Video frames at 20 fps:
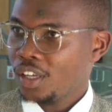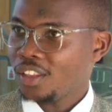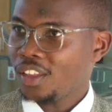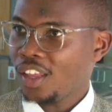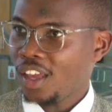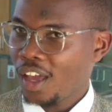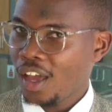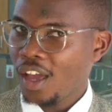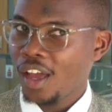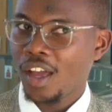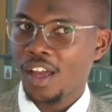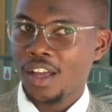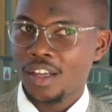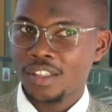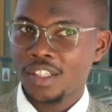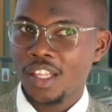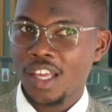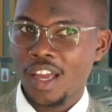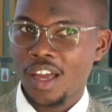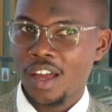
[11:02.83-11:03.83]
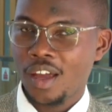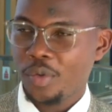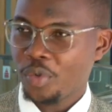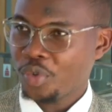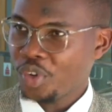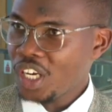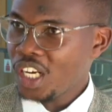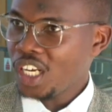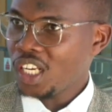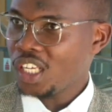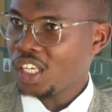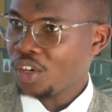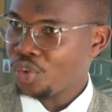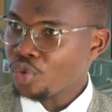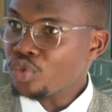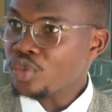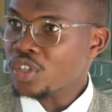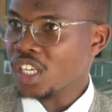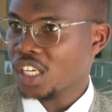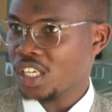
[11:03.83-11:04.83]
They are really
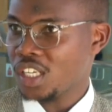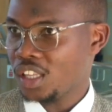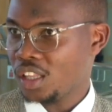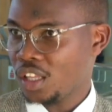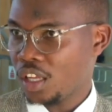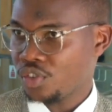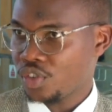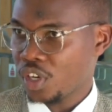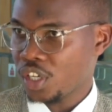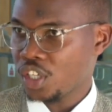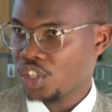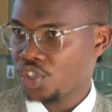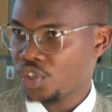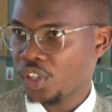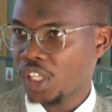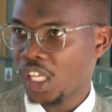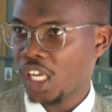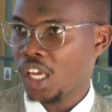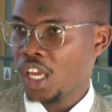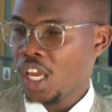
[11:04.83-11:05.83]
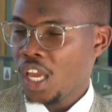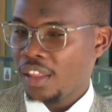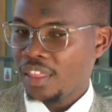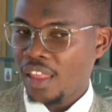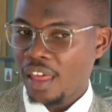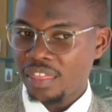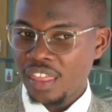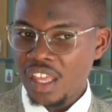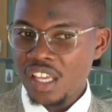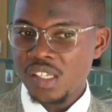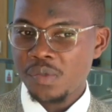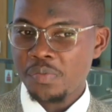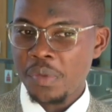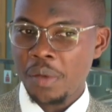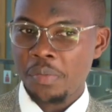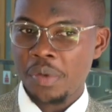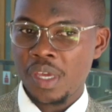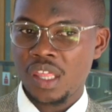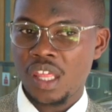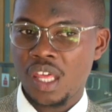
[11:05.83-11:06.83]
rooted in the tradition. There are things
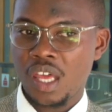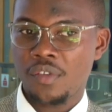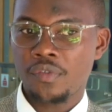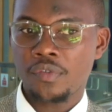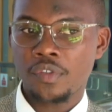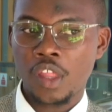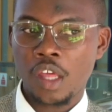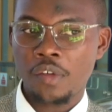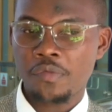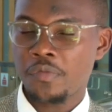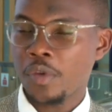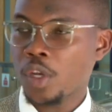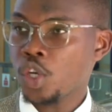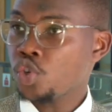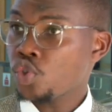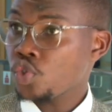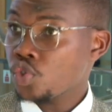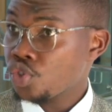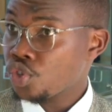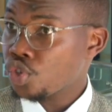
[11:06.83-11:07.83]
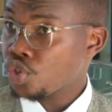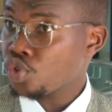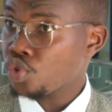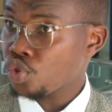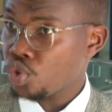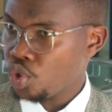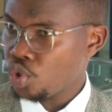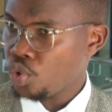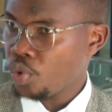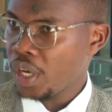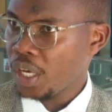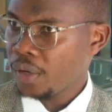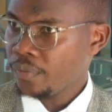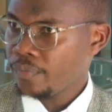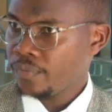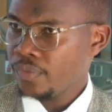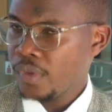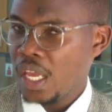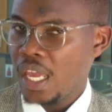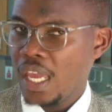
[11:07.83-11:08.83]
maybe they've been used to doing,
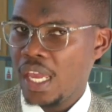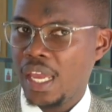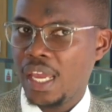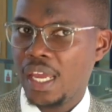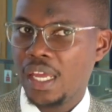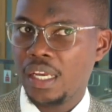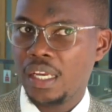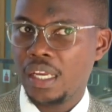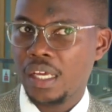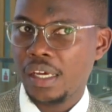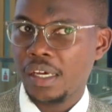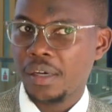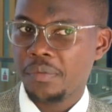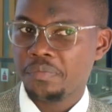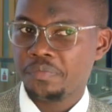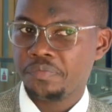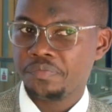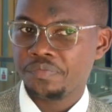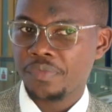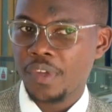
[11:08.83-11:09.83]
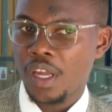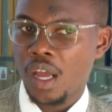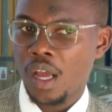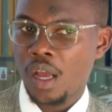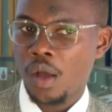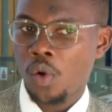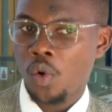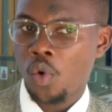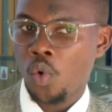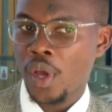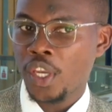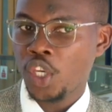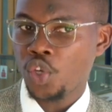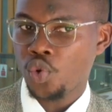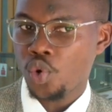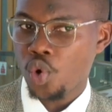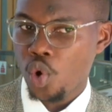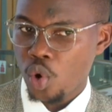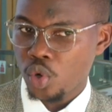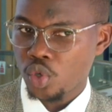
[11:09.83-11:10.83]
and when you
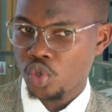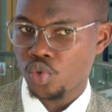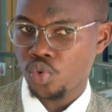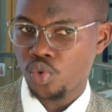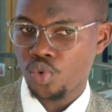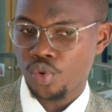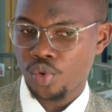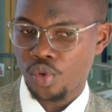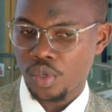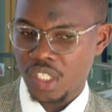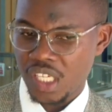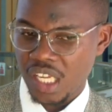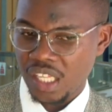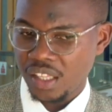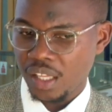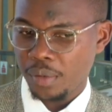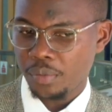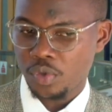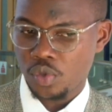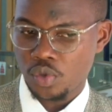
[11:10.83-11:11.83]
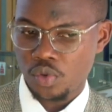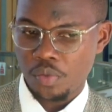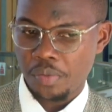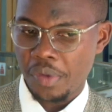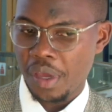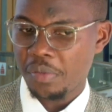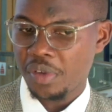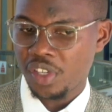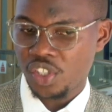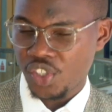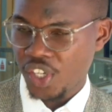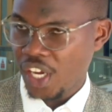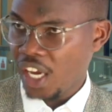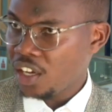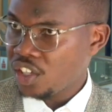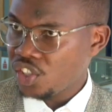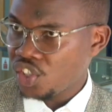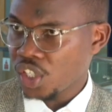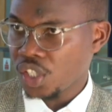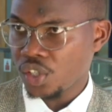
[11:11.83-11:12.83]
go to tell them to maybe
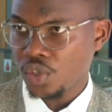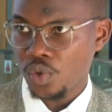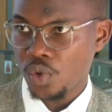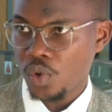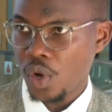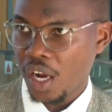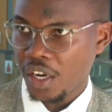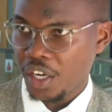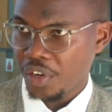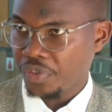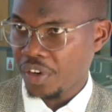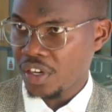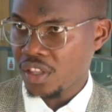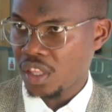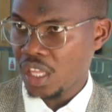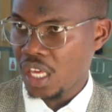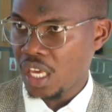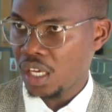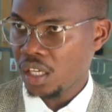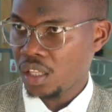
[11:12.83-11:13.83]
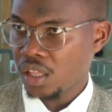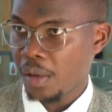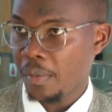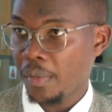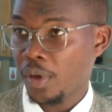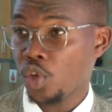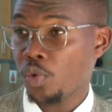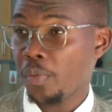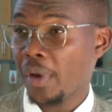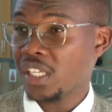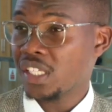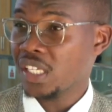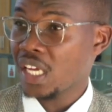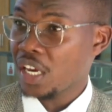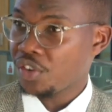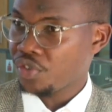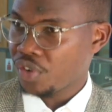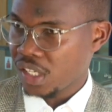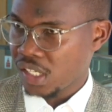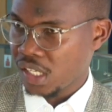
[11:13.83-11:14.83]
change and do a different thing, then you might
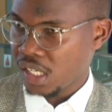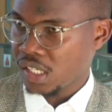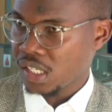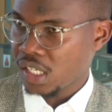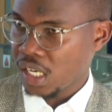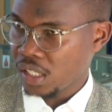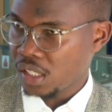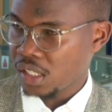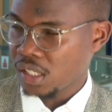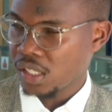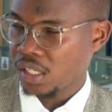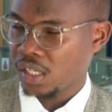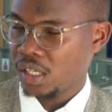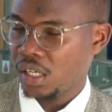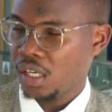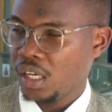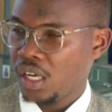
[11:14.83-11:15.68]
get resistance.